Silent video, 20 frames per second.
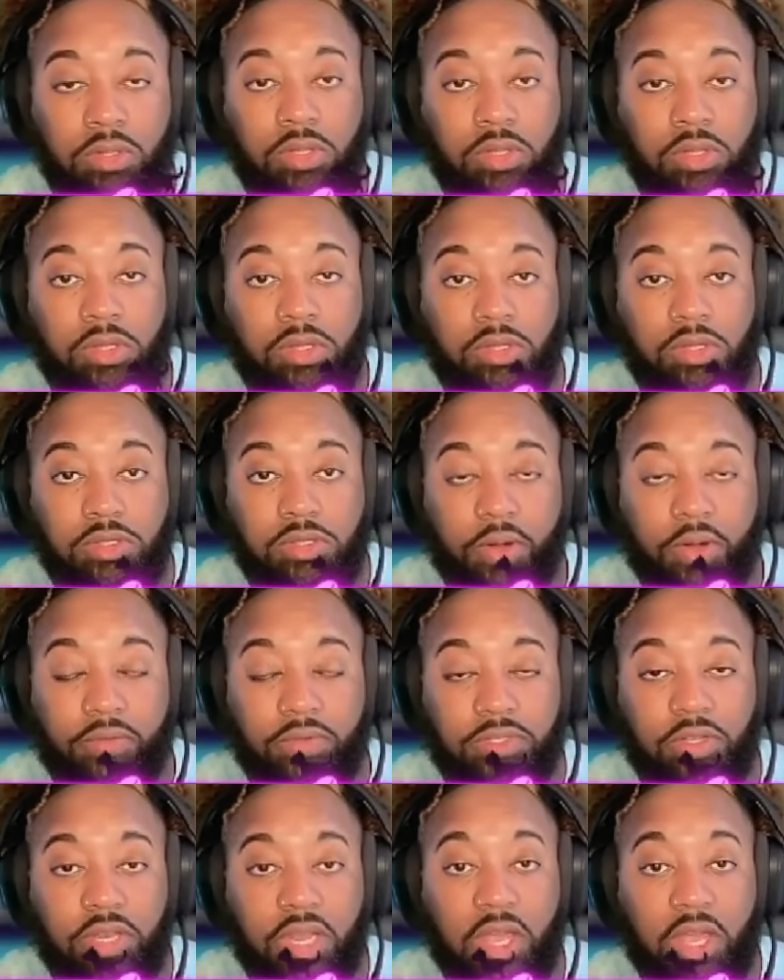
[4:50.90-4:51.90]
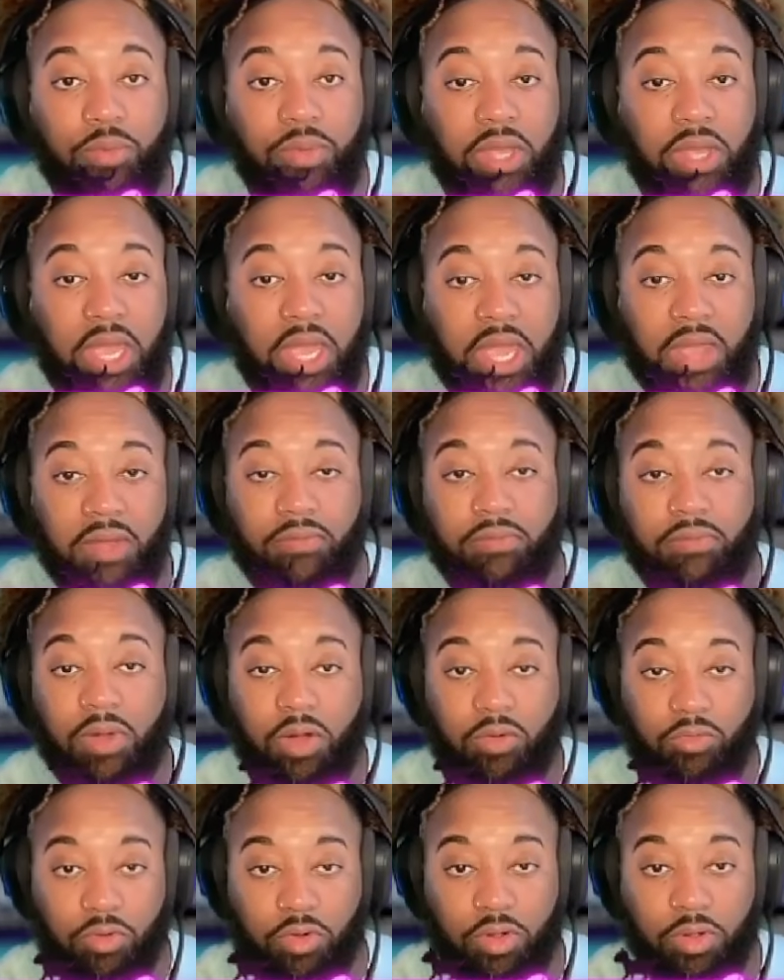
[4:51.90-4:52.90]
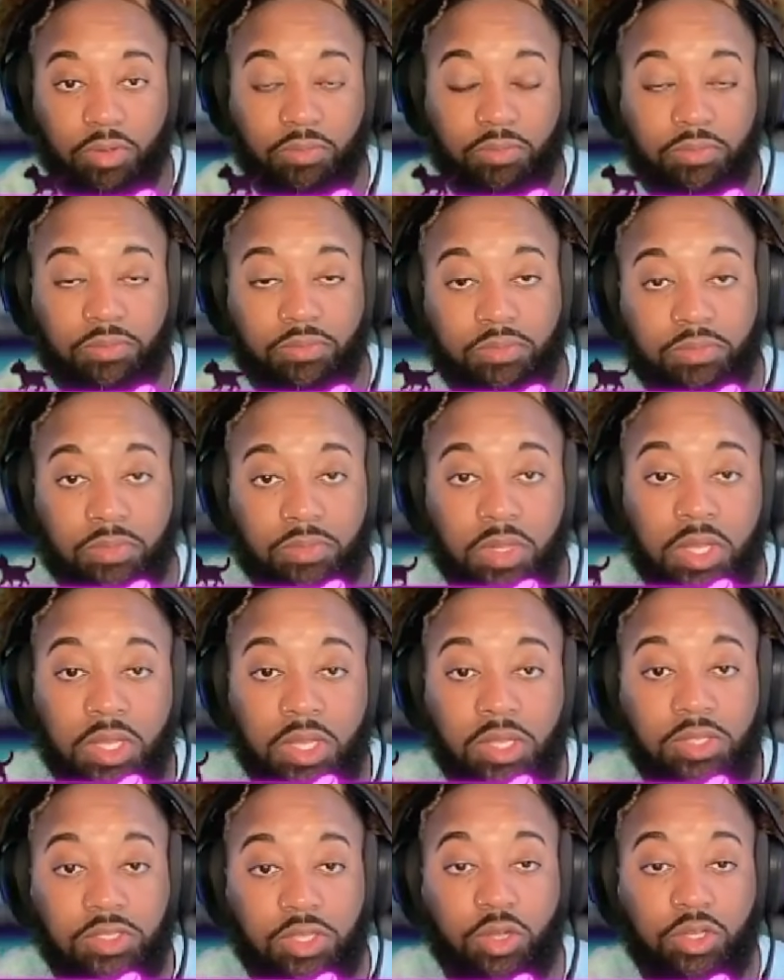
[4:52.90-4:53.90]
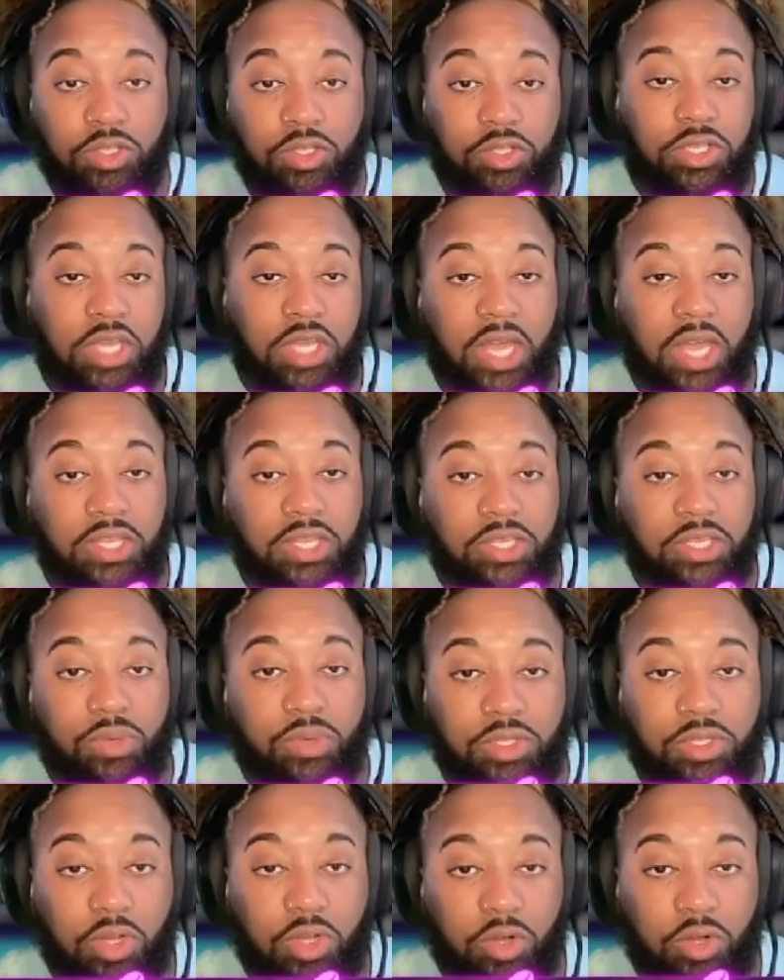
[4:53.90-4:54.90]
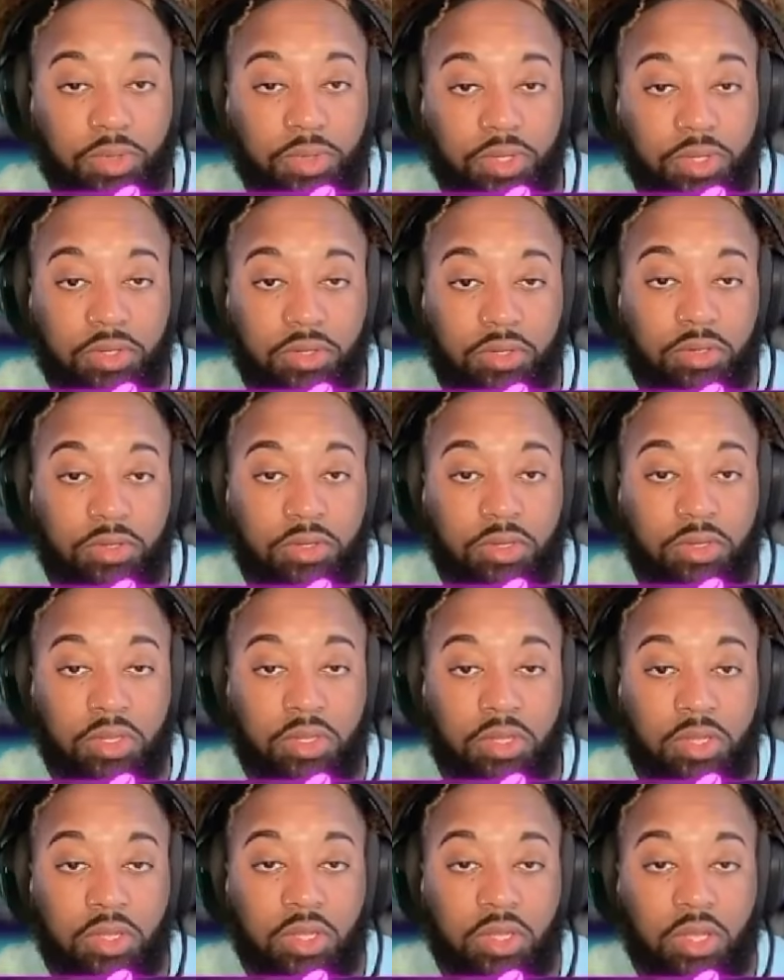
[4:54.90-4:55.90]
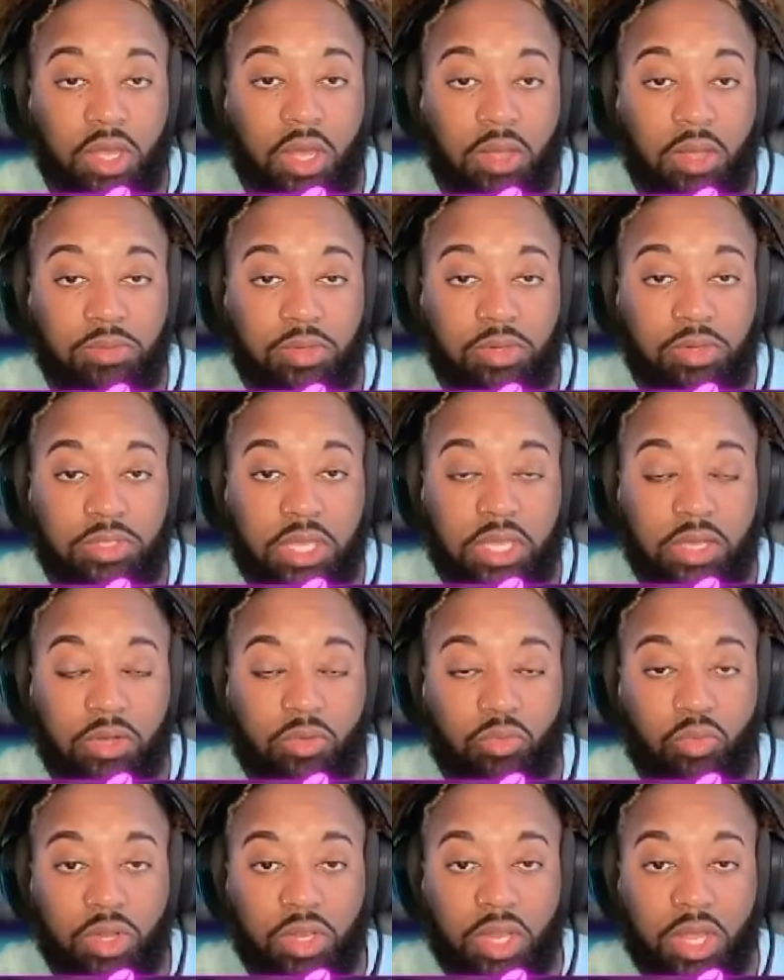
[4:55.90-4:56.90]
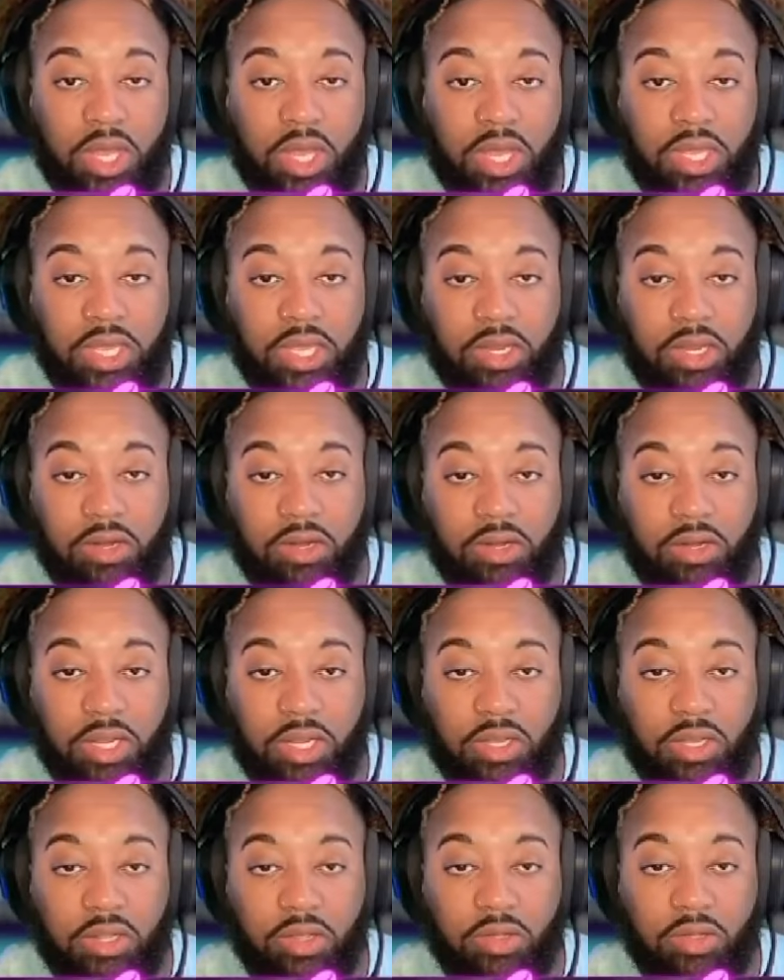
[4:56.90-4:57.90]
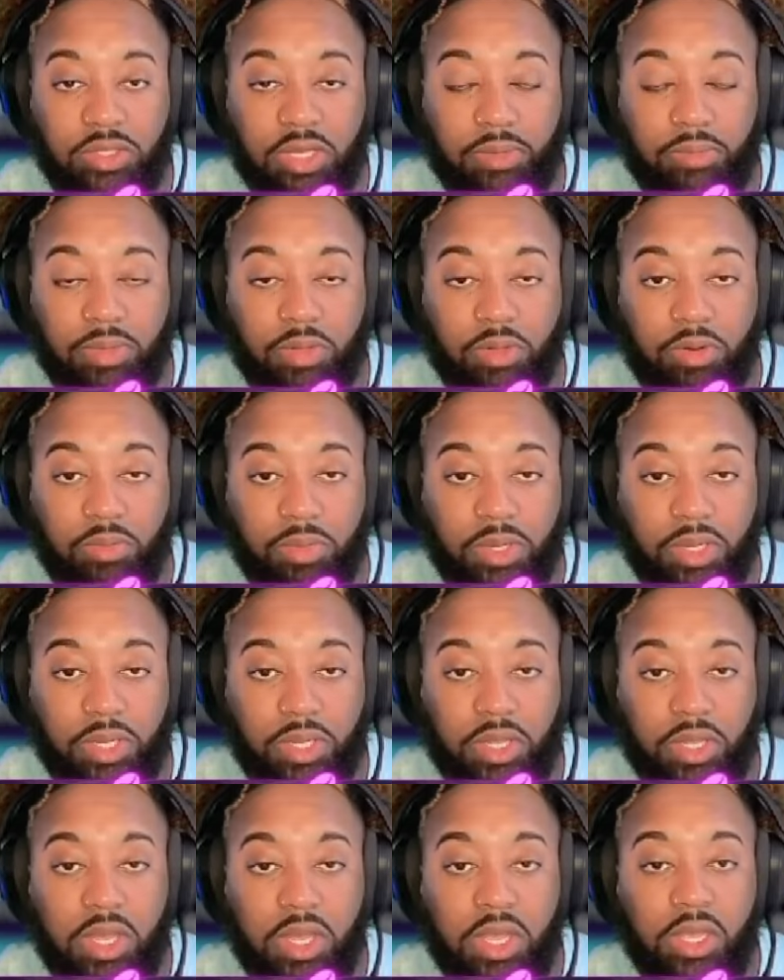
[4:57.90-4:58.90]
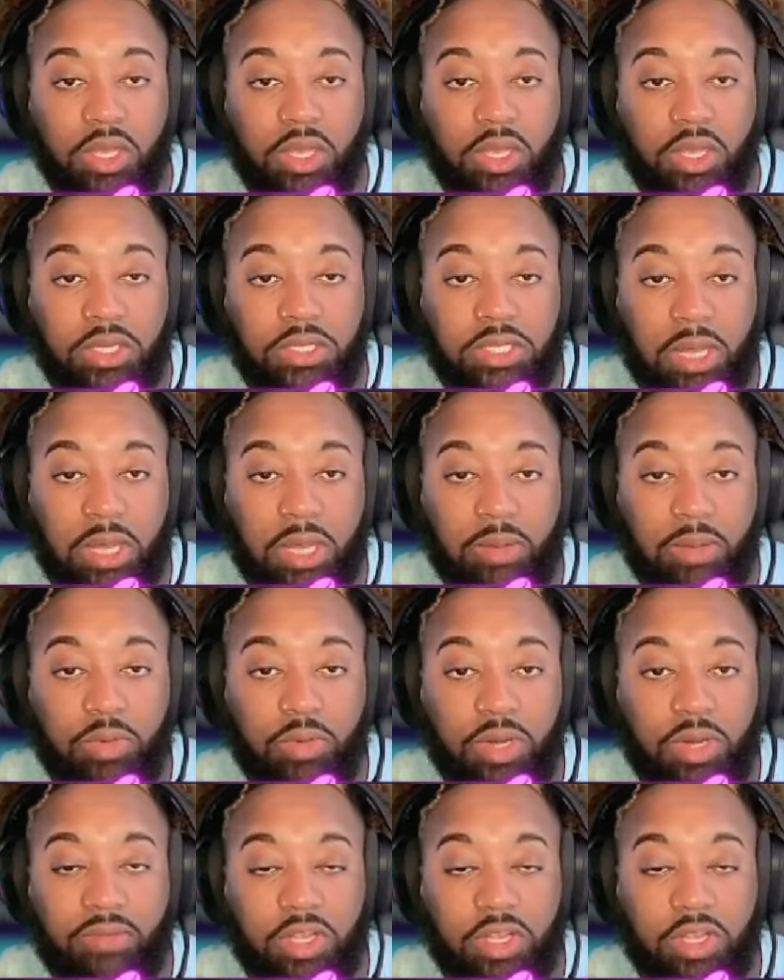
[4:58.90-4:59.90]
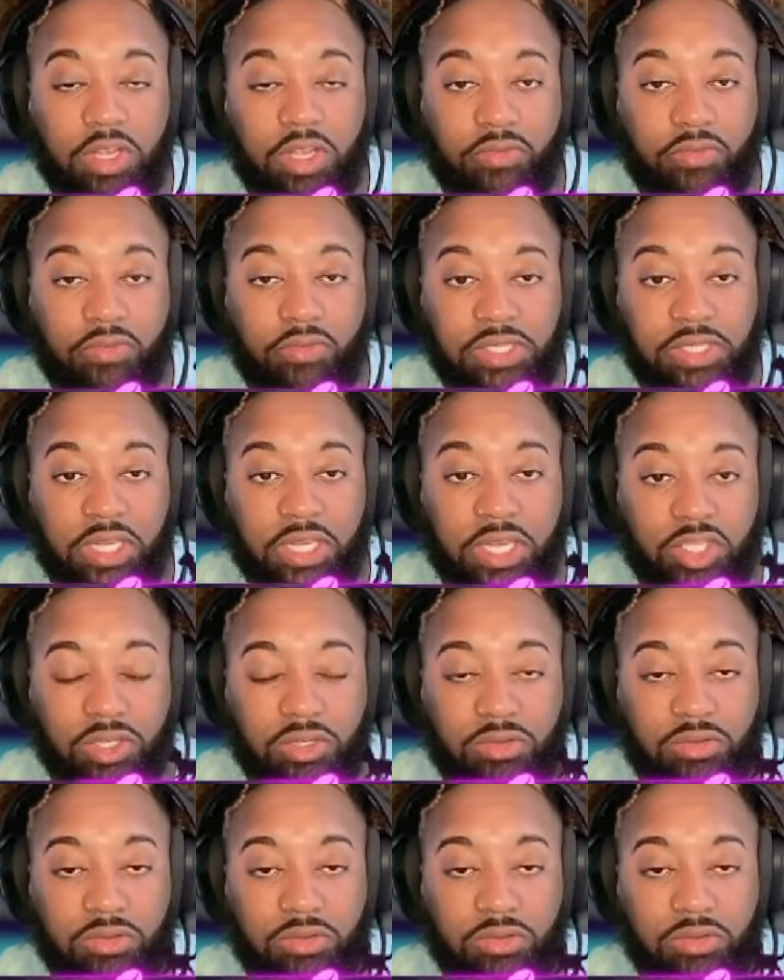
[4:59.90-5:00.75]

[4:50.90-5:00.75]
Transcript: So perfect. So now we have a room. So you see how this one is open? I'm just going to take one line here and close it up a little bit because I'm going to have this serve as the kitchen.